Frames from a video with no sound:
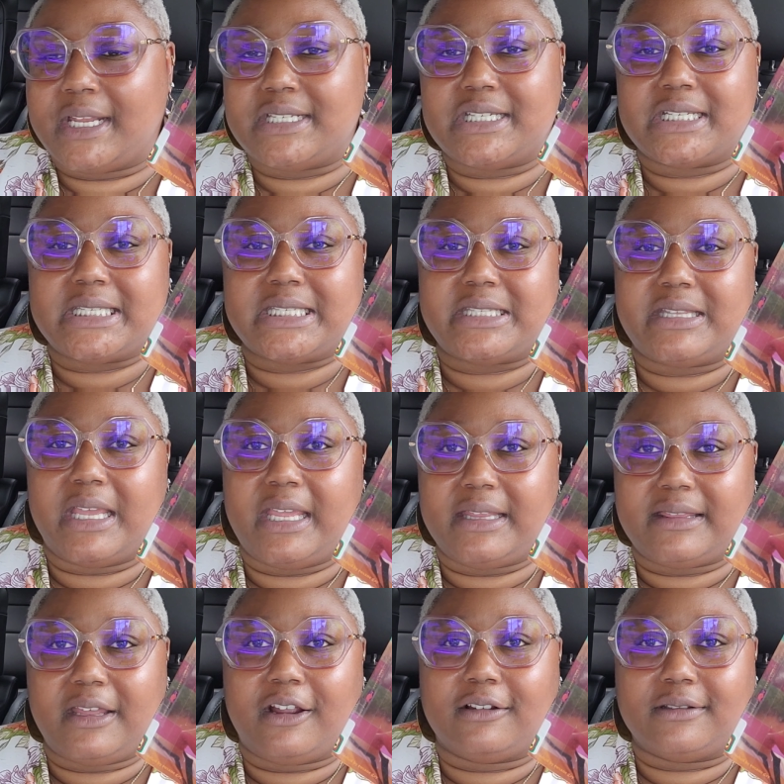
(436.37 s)
and just
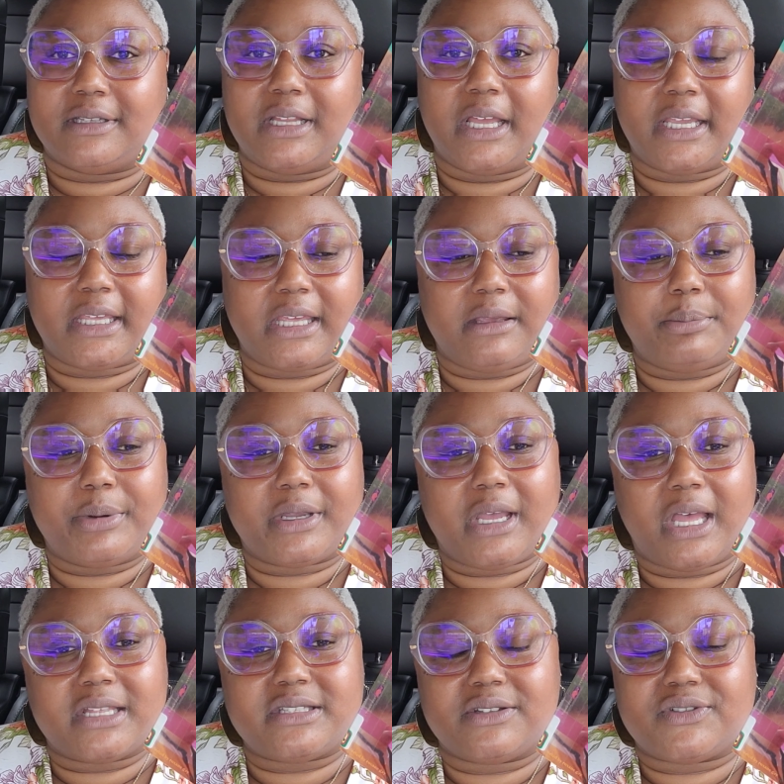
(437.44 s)
think they're lucky
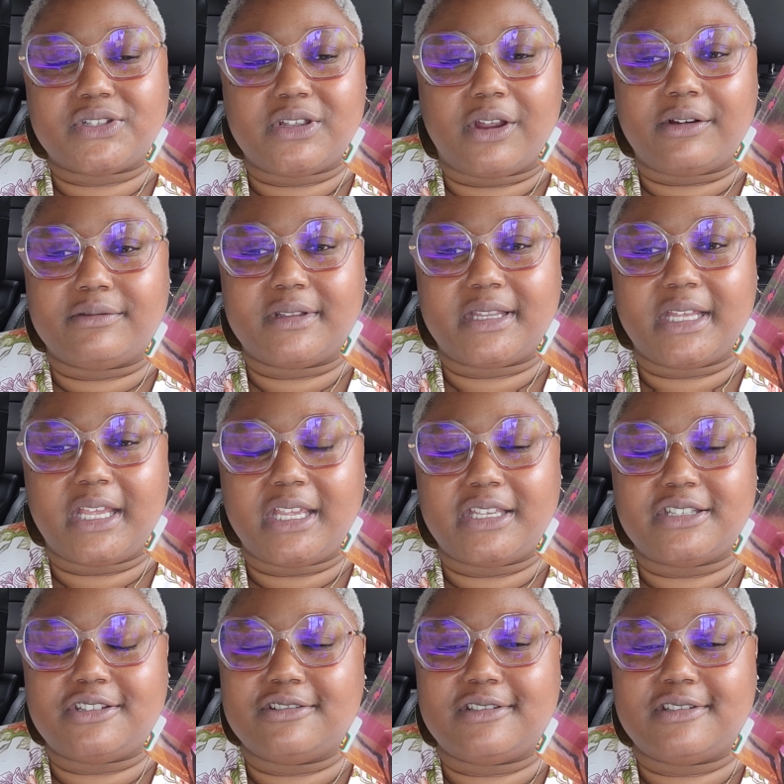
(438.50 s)
because of certain things,